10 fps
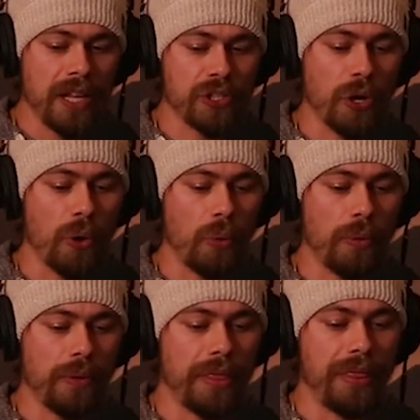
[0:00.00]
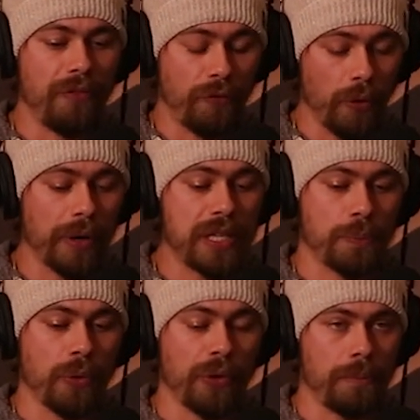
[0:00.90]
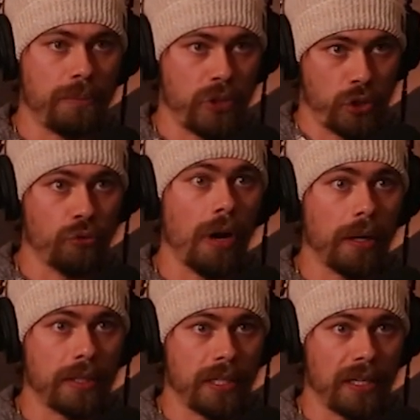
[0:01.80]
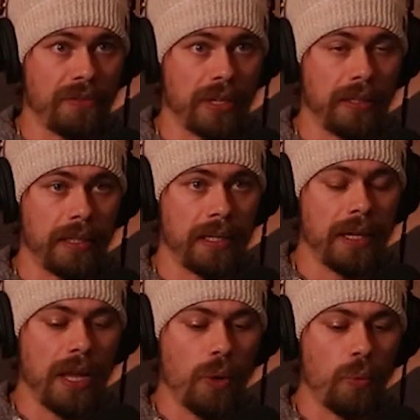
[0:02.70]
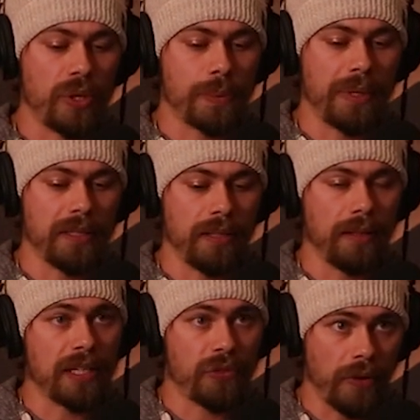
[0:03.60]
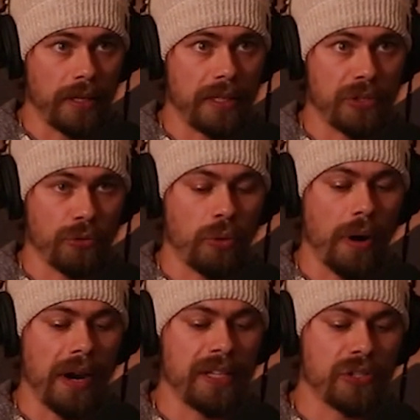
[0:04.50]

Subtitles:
So the 4-H program shrunk significantly, which means that less funding is required.